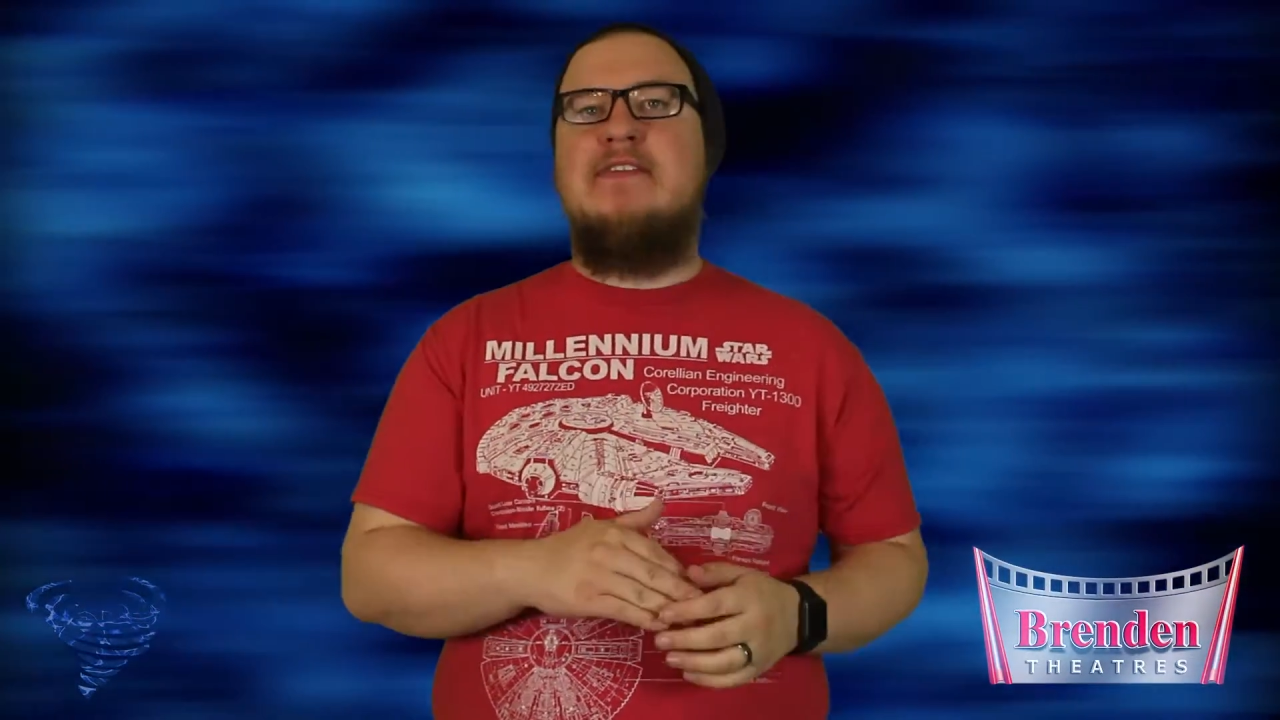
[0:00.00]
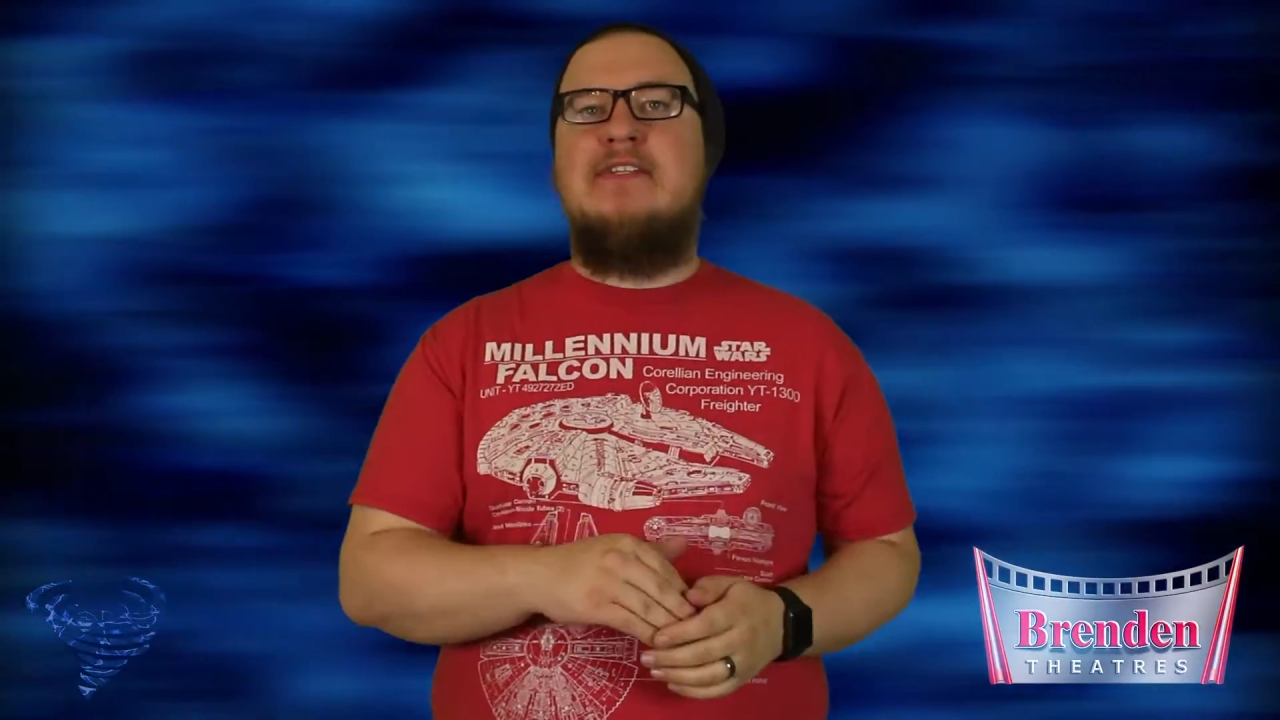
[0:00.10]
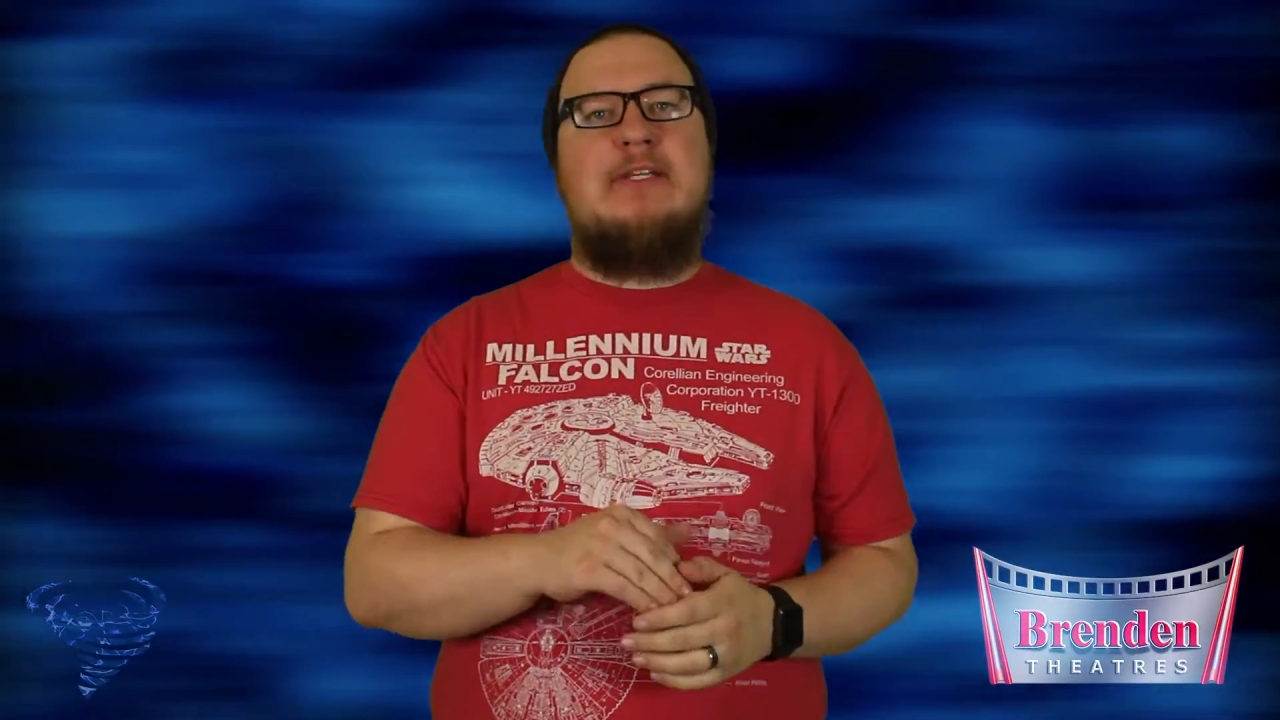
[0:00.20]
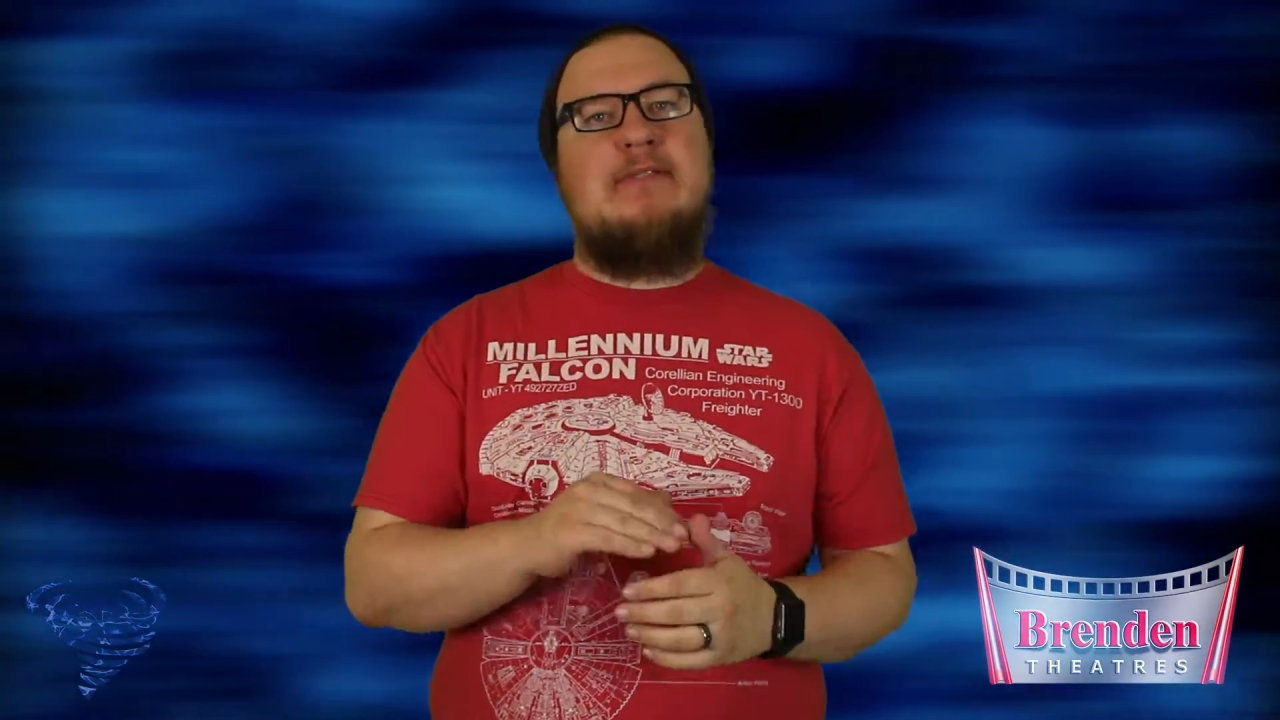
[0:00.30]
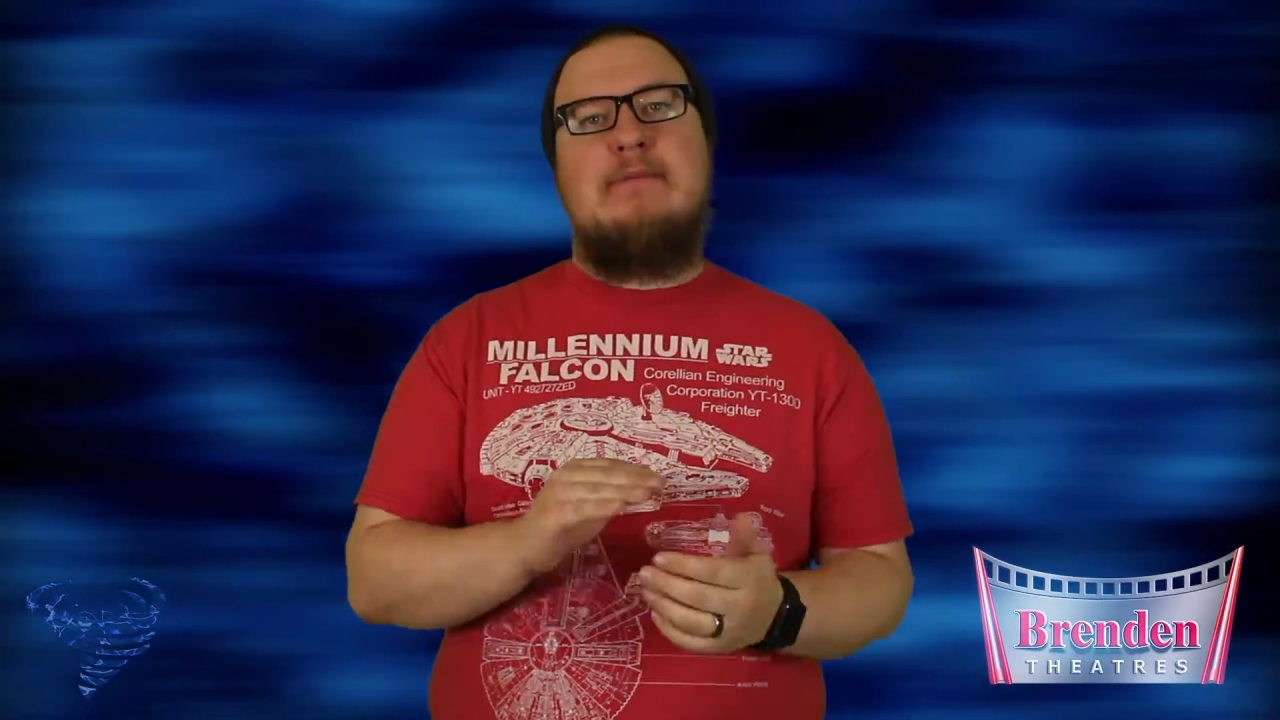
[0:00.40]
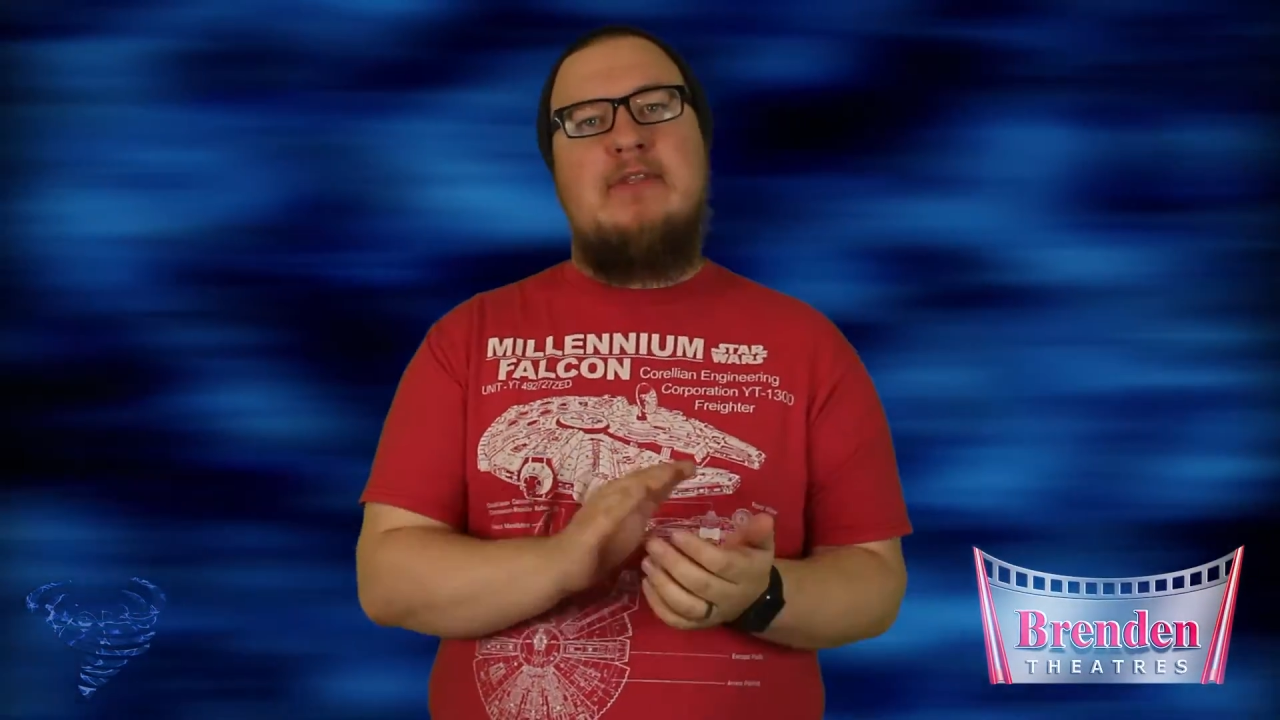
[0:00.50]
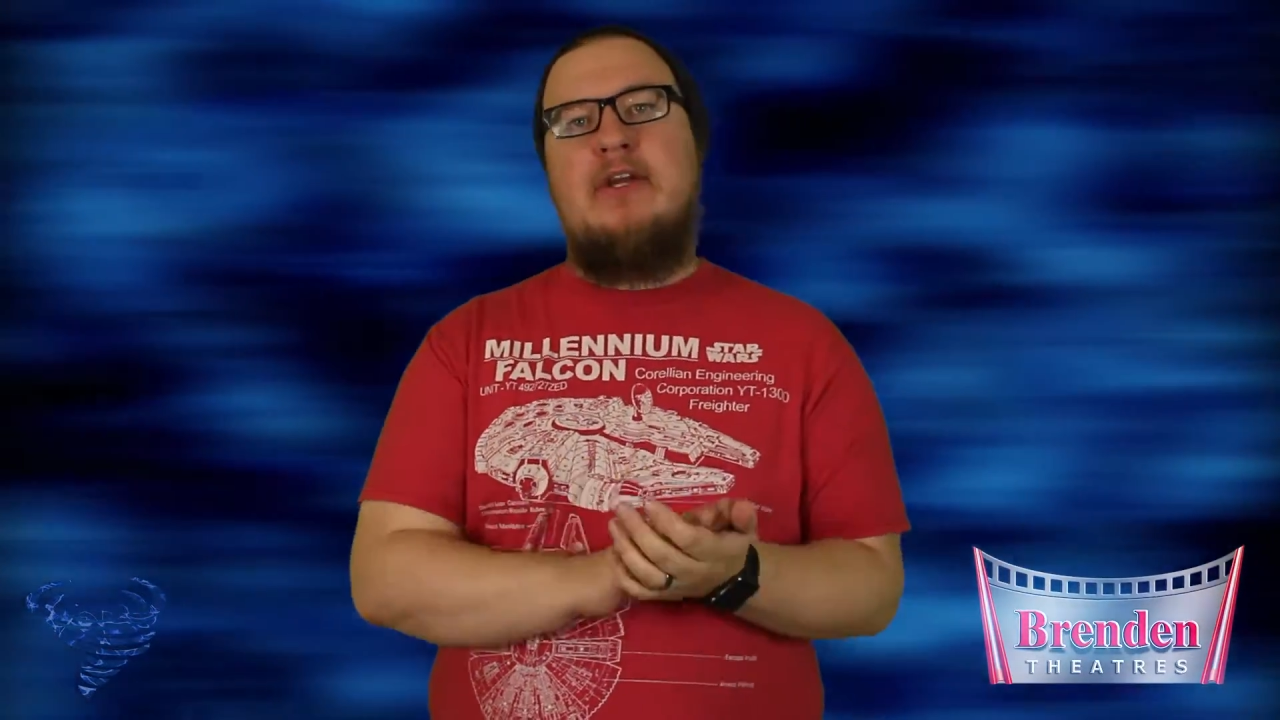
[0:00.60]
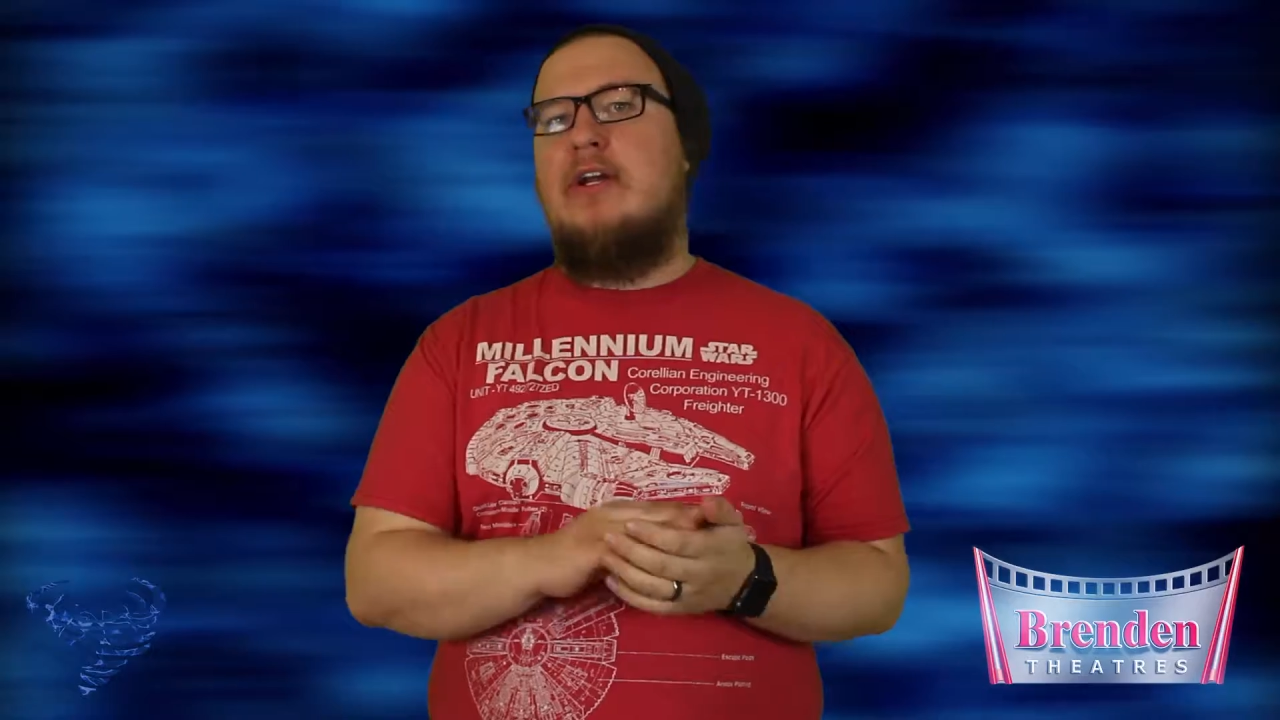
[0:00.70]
this is going to be something they're